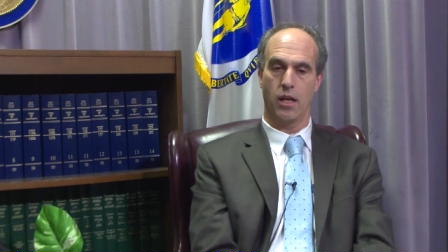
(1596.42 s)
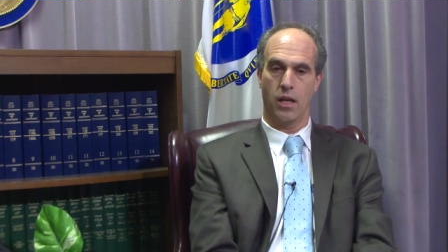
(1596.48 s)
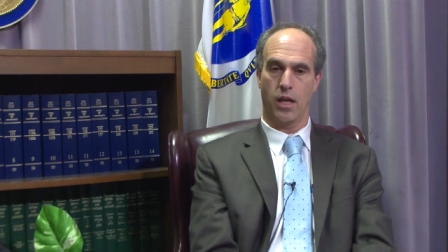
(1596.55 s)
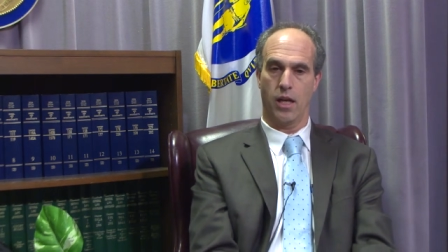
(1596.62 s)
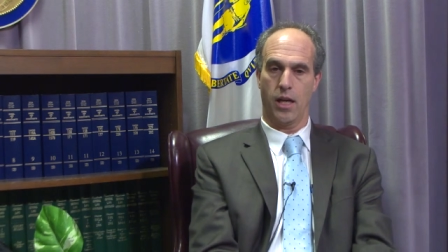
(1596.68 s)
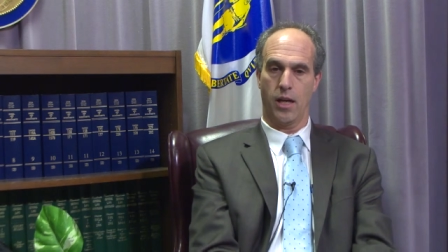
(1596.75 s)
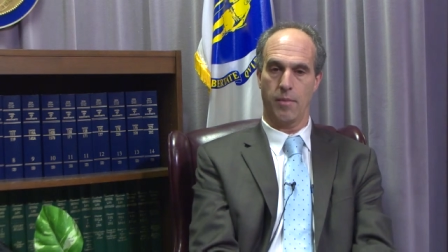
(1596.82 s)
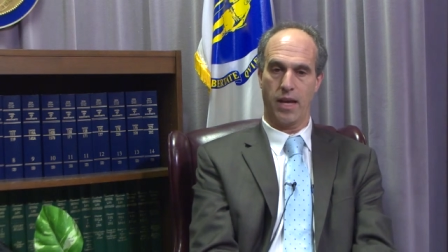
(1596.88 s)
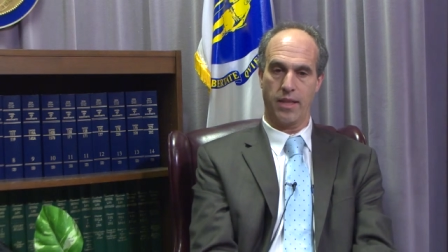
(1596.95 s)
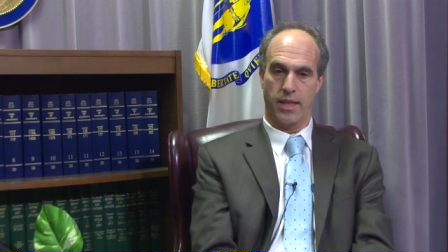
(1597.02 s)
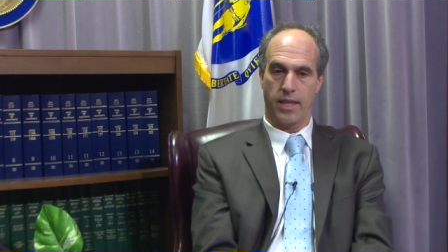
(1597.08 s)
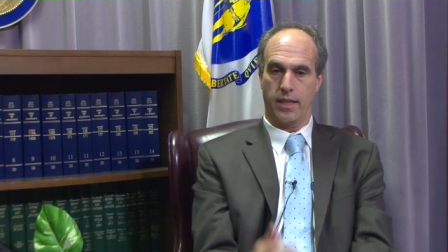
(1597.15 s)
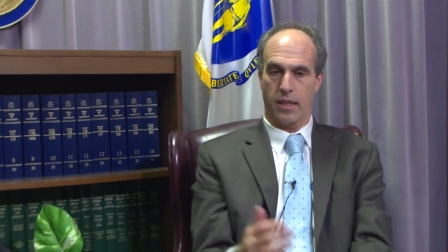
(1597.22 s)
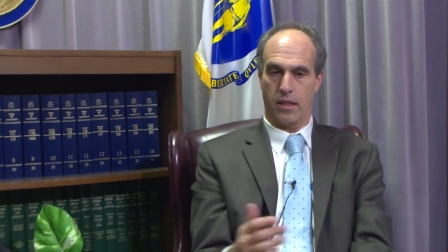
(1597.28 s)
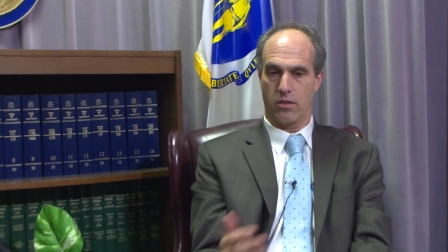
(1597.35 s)
I
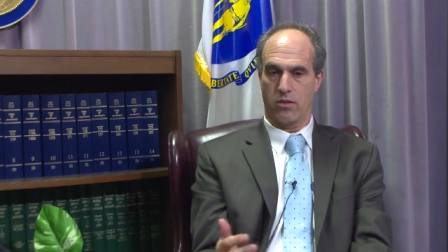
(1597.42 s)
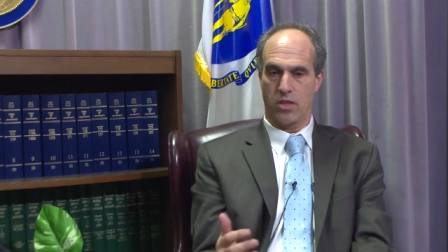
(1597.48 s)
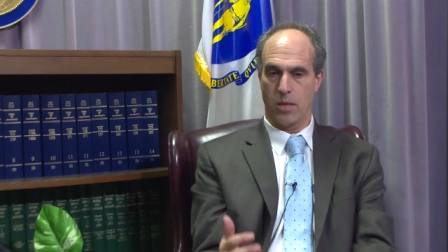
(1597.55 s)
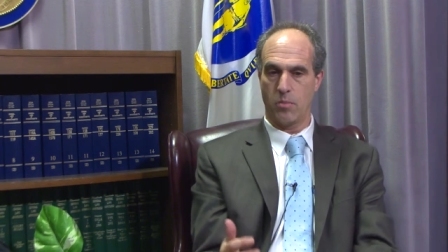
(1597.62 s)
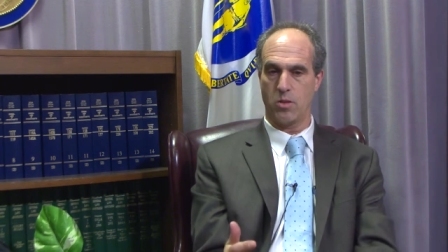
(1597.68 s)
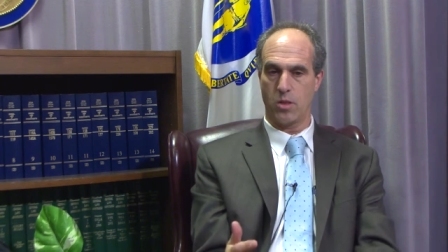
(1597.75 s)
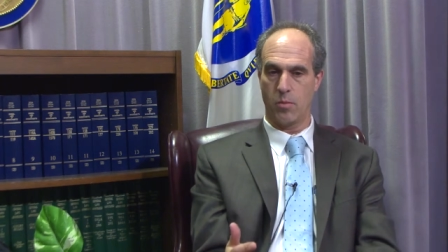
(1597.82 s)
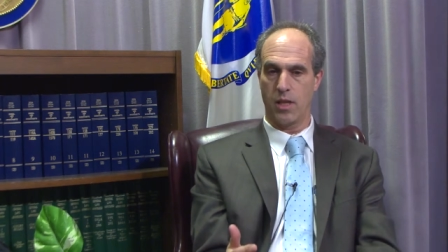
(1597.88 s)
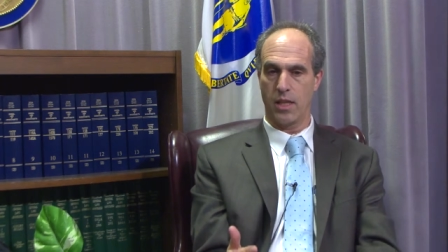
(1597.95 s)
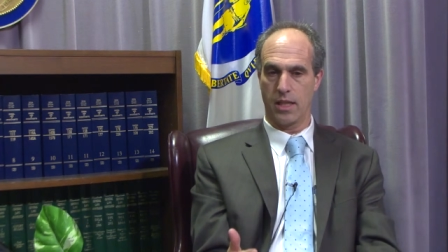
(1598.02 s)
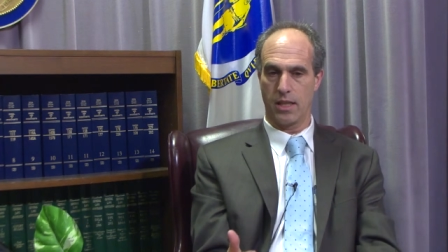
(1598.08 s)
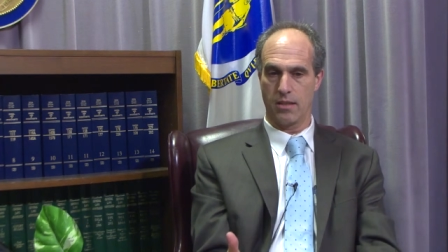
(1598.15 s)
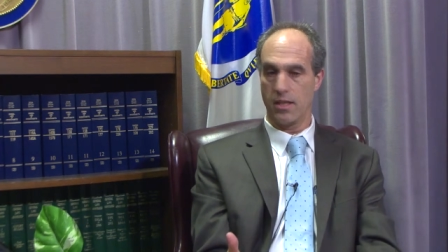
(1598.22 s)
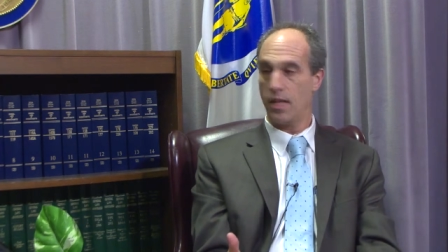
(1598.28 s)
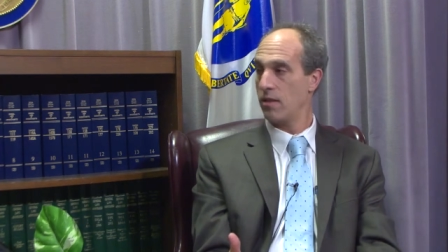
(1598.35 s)
think there seems to be a
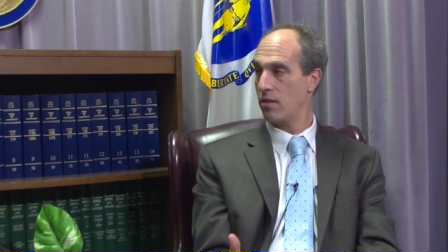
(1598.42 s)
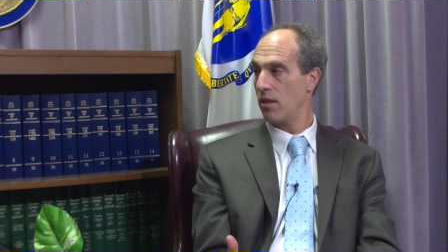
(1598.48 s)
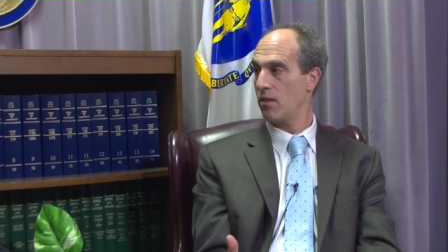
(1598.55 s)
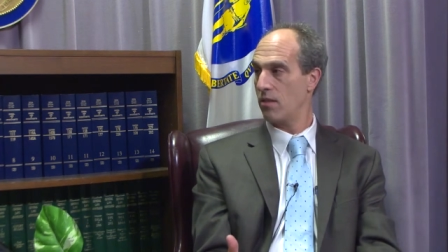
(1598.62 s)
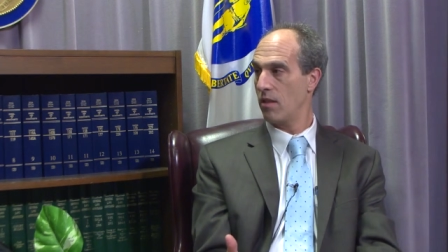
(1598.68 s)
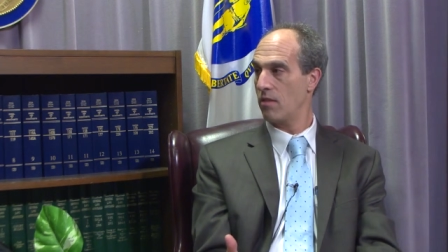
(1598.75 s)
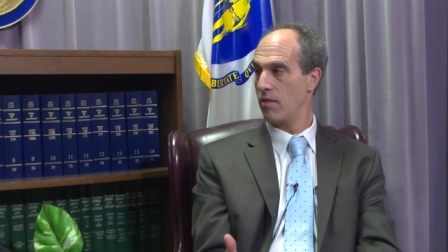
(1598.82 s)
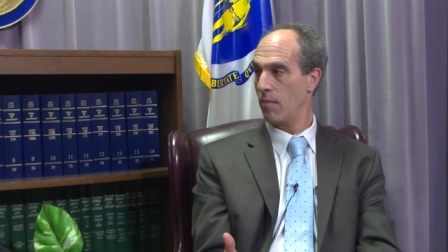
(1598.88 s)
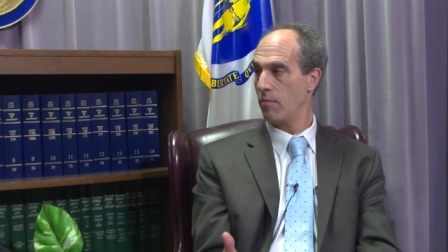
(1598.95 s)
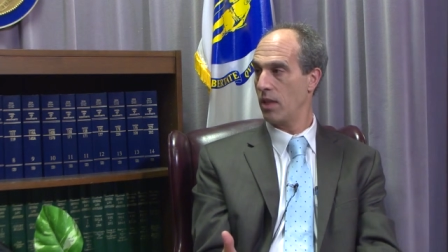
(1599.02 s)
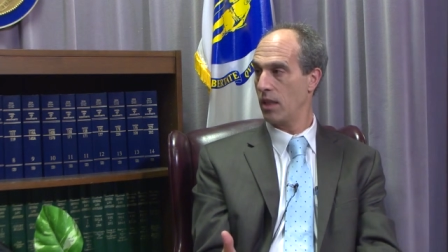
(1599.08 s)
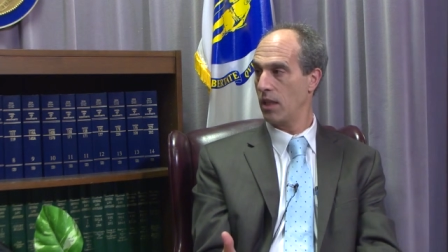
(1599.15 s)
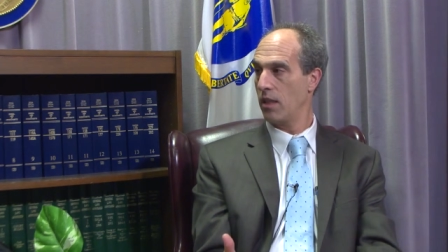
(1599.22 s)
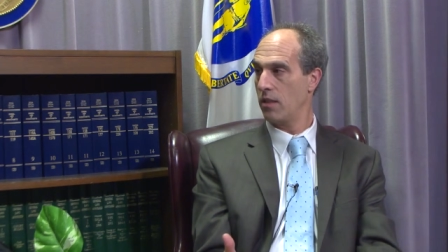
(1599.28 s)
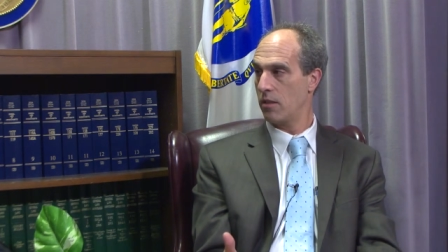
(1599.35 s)
consensus that
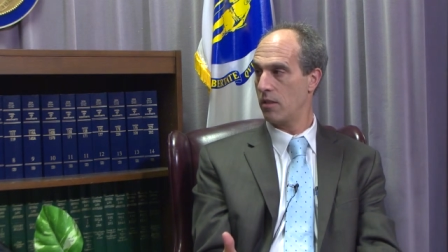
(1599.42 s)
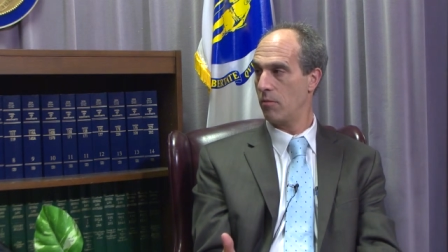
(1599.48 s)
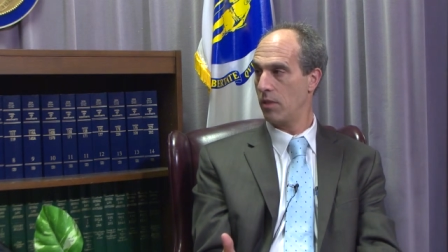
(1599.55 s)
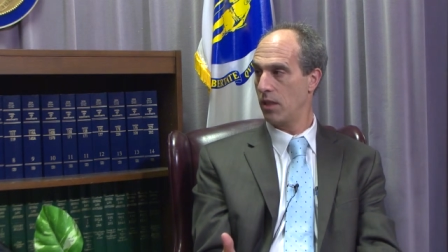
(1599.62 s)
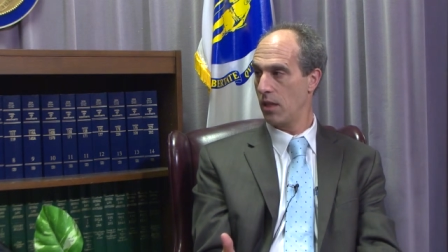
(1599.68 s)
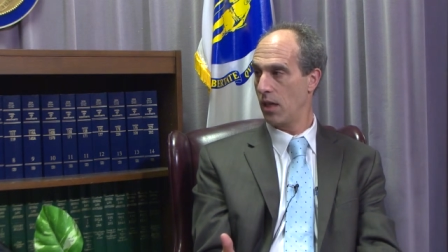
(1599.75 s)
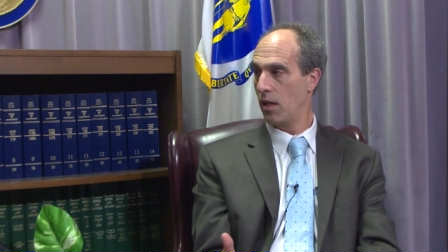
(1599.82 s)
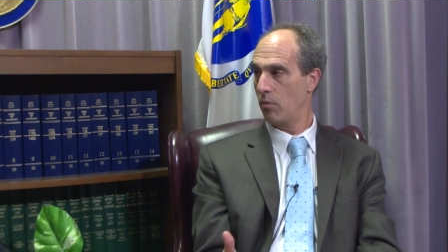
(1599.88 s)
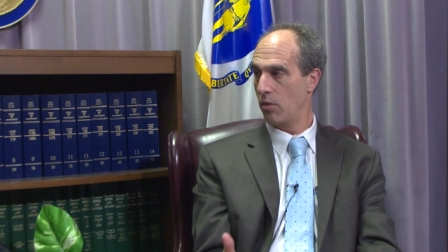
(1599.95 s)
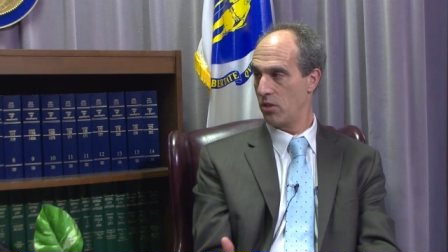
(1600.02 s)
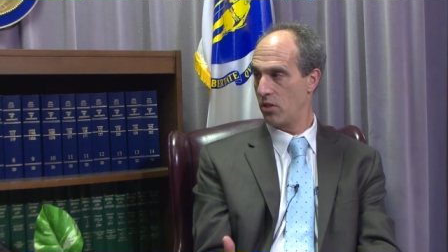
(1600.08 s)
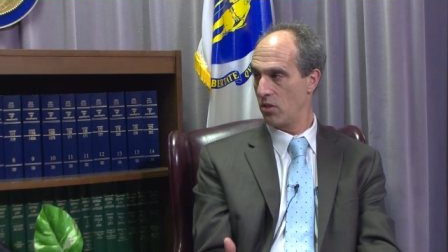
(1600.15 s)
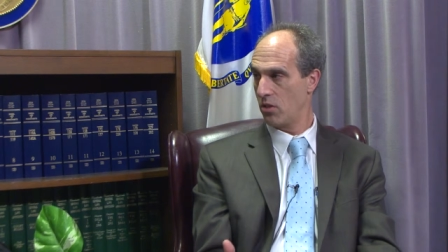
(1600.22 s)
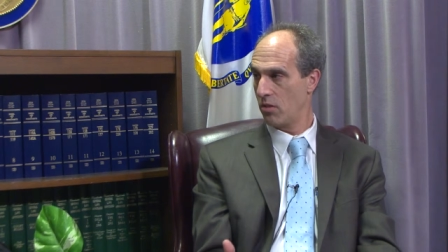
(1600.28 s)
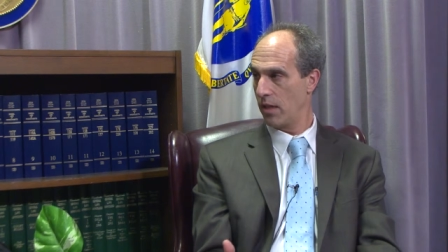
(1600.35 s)
something needs to be done,
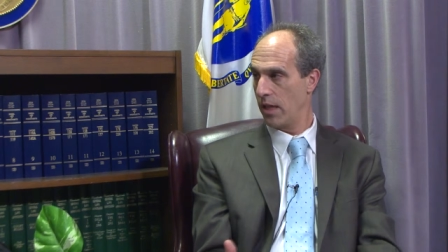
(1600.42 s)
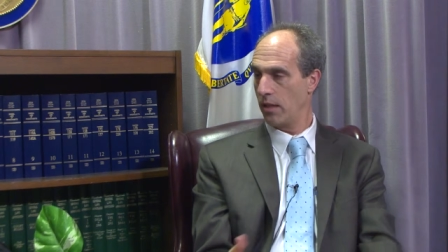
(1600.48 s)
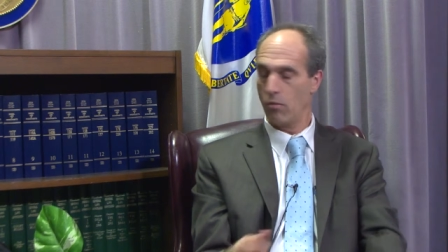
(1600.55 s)
which is great.